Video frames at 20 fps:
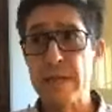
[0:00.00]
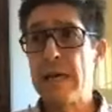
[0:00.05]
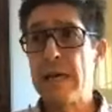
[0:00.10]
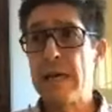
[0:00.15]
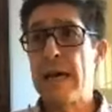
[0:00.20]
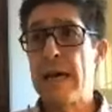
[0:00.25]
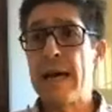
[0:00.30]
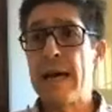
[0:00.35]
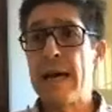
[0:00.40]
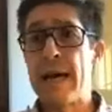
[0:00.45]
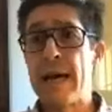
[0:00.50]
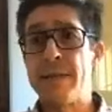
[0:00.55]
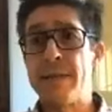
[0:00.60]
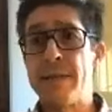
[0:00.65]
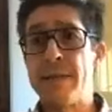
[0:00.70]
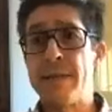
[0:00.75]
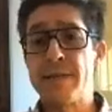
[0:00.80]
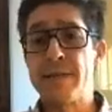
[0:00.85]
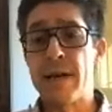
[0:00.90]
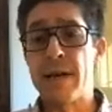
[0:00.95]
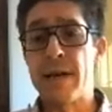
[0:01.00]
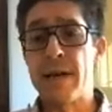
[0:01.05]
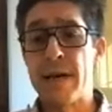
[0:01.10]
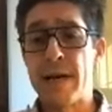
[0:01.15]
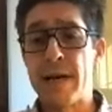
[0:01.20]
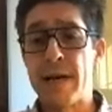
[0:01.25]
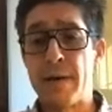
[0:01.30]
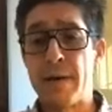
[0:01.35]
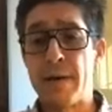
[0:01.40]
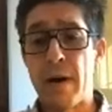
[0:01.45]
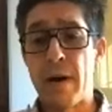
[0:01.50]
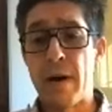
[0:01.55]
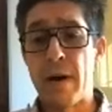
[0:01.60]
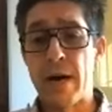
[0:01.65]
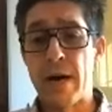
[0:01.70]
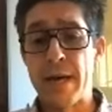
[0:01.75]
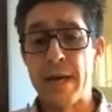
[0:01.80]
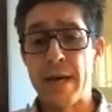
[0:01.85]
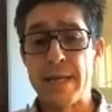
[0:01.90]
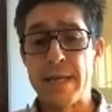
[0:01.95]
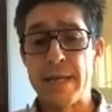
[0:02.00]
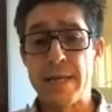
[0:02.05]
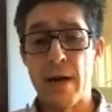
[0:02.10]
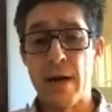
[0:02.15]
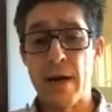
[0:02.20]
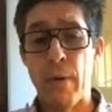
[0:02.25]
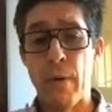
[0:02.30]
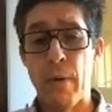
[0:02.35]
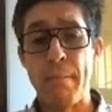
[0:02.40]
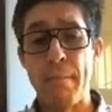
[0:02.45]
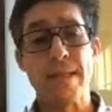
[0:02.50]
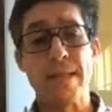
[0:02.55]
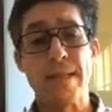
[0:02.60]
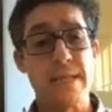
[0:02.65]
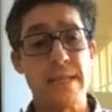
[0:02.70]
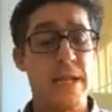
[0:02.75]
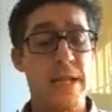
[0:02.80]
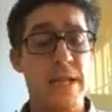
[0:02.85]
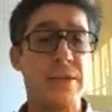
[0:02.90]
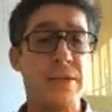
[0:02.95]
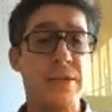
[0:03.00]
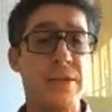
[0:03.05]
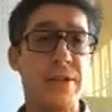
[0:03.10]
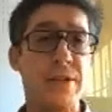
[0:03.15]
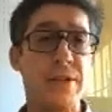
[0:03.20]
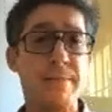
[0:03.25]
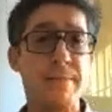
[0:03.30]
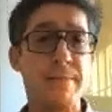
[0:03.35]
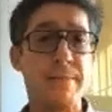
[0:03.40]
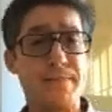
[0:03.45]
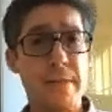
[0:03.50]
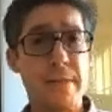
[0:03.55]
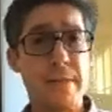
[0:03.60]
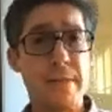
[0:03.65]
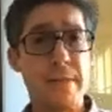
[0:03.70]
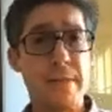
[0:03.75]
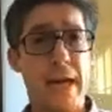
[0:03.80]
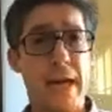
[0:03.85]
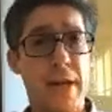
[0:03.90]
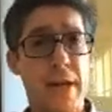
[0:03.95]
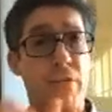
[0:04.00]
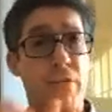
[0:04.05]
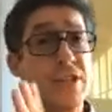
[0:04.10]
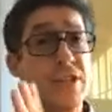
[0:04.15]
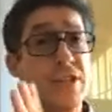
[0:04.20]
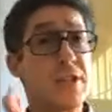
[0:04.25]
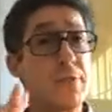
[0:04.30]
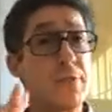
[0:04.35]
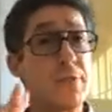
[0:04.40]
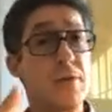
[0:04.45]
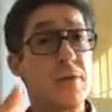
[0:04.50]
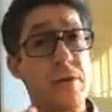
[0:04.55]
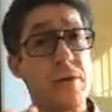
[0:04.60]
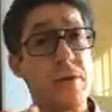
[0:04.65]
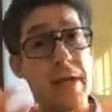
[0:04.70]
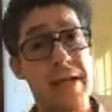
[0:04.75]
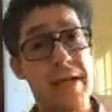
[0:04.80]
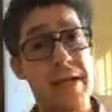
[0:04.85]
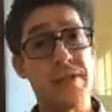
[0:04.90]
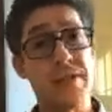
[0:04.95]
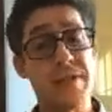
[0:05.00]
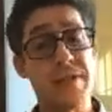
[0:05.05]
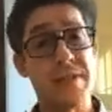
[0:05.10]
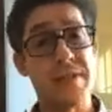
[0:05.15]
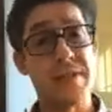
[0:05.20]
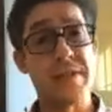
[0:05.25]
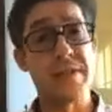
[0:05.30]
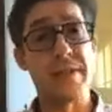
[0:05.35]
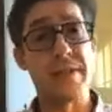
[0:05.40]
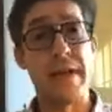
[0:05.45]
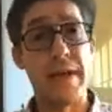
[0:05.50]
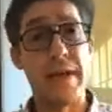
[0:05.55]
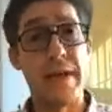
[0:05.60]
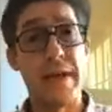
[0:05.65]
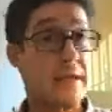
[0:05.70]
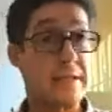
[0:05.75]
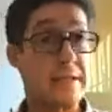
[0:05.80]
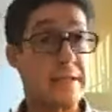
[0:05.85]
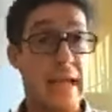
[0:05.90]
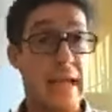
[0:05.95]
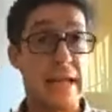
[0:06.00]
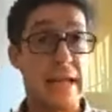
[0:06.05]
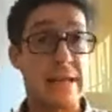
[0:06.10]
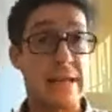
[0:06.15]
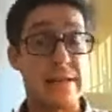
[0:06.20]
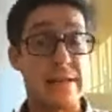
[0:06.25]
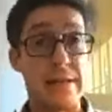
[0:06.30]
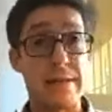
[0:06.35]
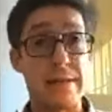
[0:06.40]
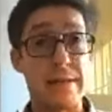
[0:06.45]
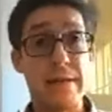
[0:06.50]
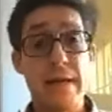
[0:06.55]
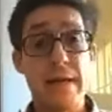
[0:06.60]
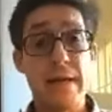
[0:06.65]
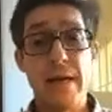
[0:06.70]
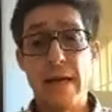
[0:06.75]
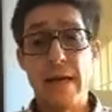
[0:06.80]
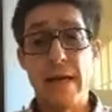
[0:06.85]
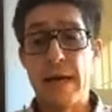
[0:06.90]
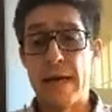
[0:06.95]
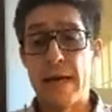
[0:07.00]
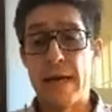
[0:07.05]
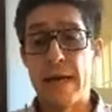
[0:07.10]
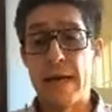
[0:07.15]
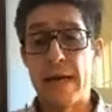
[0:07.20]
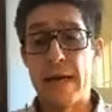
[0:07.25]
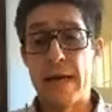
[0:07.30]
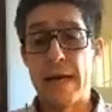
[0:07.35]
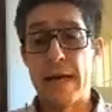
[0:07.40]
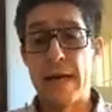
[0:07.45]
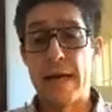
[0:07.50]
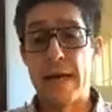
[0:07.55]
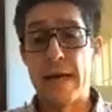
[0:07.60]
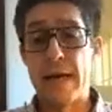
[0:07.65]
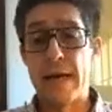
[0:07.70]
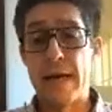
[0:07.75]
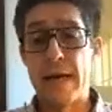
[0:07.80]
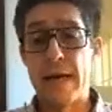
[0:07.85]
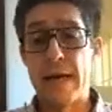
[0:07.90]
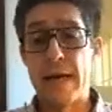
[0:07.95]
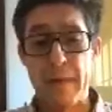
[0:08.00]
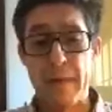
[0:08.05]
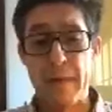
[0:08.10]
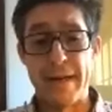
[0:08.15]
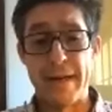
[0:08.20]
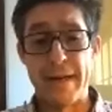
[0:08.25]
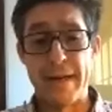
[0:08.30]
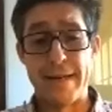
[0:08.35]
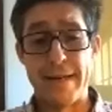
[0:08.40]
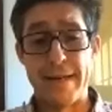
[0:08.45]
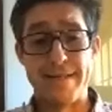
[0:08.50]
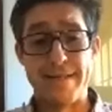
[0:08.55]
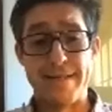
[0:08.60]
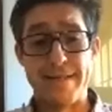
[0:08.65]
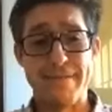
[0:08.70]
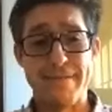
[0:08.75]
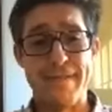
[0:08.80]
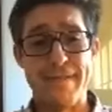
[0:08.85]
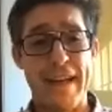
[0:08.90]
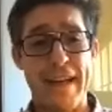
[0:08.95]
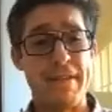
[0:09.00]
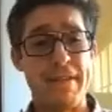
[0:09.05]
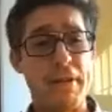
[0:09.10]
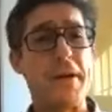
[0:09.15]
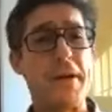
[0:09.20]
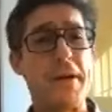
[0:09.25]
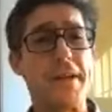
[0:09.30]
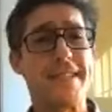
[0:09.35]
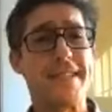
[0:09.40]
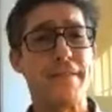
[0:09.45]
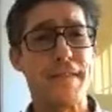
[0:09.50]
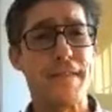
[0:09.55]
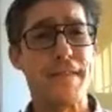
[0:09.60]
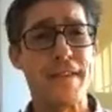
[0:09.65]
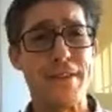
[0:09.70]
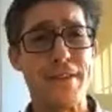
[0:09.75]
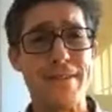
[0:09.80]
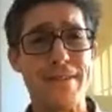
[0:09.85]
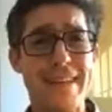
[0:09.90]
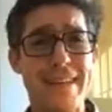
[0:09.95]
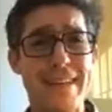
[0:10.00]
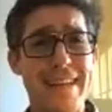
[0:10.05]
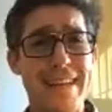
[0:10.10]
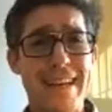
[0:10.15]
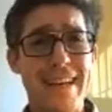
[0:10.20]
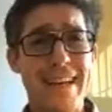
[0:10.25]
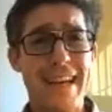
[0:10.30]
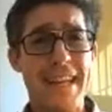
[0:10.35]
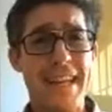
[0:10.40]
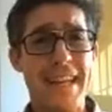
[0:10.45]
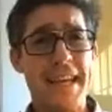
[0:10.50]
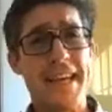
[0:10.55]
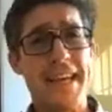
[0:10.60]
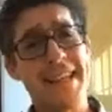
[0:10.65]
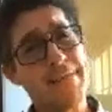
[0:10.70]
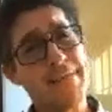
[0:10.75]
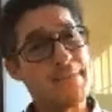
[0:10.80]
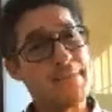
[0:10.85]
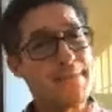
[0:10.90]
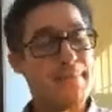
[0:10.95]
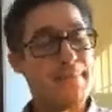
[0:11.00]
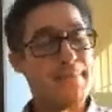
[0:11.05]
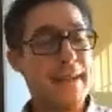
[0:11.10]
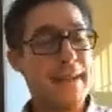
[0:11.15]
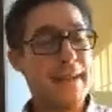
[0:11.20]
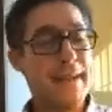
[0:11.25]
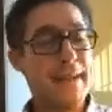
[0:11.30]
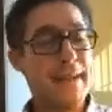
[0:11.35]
and I went back to London and I registered with all the agencies there as a candidate. And found it quite difficult back in